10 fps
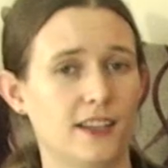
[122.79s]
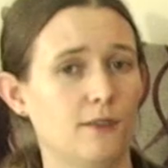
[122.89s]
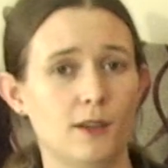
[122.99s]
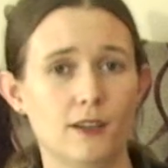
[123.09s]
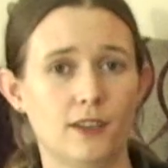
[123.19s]
then
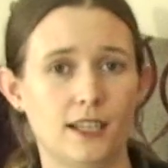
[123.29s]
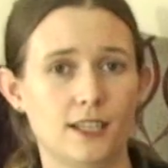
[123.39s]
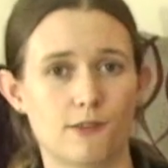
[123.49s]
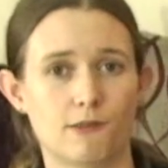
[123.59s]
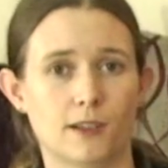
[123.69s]
if we ever need
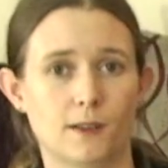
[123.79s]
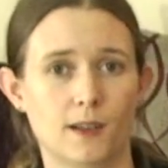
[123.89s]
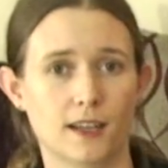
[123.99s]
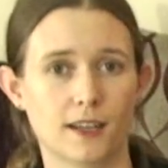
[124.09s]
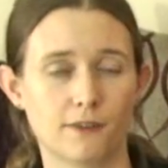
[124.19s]
it throughout her
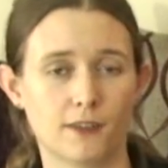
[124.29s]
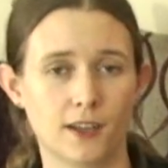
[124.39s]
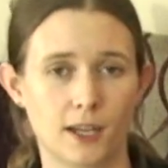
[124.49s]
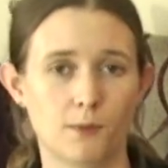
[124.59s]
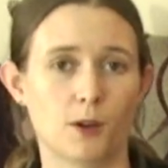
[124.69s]
life,
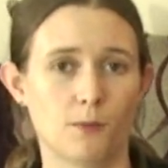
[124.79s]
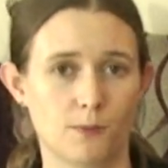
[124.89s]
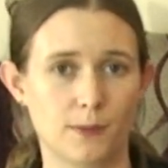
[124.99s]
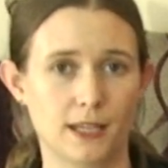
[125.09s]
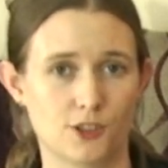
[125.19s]
it
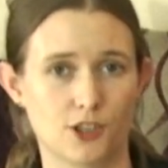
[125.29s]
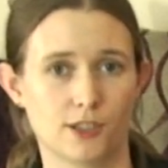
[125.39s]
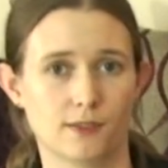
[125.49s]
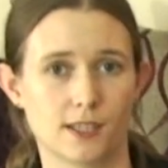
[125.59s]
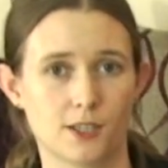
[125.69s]
won't be a
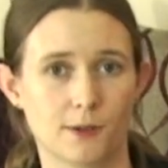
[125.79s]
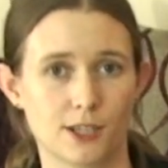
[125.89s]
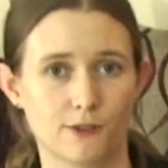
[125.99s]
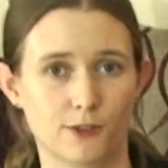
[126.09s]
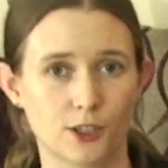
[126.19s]
stressful
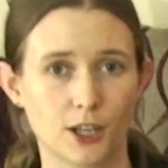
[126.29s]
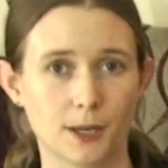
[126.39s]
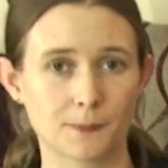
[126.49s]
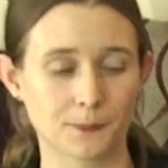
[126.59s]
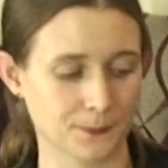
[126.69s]
situation for
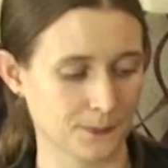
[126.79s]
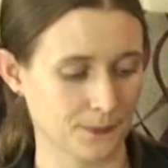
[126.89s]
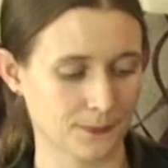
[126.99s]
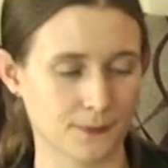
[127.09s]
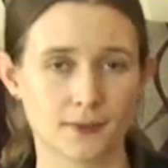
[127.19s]
her.
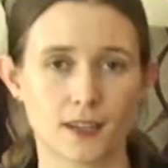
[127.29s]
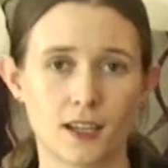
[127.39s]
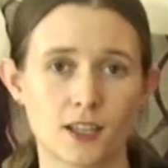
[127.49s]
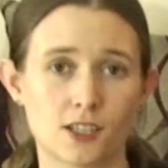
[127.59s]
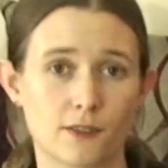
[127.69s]

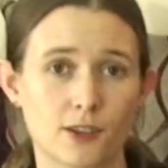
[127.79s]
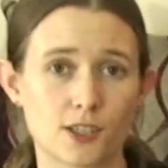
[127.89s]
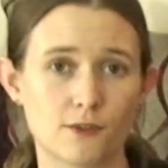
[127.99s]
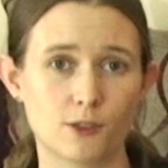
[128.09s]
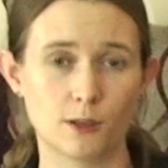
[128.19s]
So
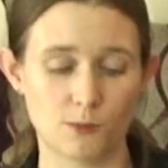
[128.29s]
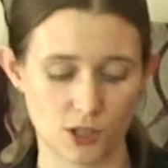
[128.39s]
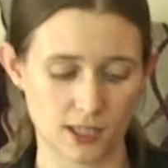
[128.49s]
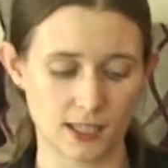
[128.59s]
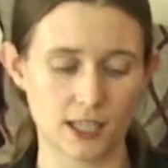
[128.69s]
first of all, I'm
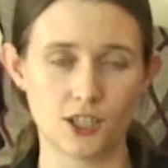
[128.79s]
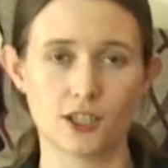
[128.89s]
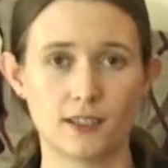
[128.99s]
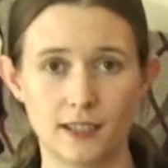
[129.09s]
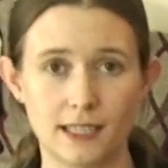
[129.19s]
just going to teach
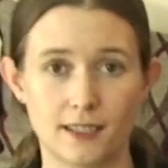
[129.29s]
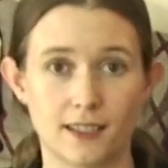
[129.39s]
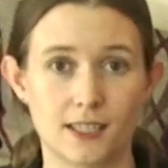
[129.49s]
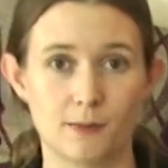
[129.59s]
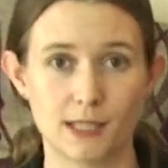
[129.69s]
her that this
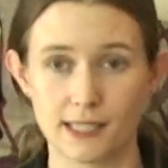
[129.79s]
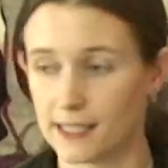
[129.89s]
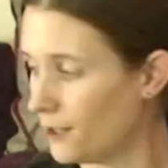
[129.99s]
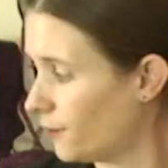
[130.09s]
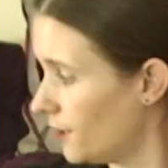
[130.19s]
item is a
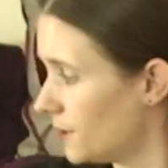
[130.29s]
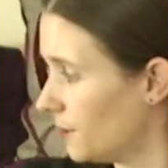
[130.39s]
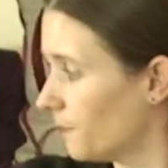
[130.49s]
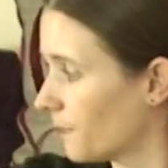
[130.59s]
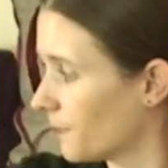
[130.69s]
safe
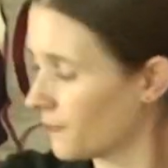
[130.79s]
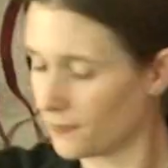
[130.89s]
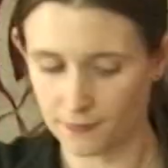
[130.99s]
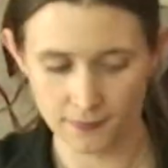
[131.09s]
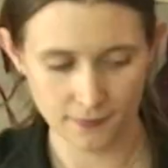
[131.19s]
item.
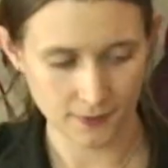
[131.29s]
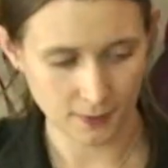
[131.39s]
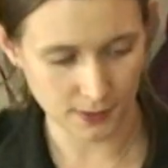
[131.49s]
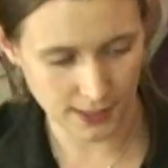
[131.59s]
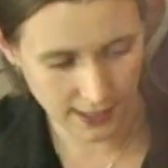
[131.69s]
What's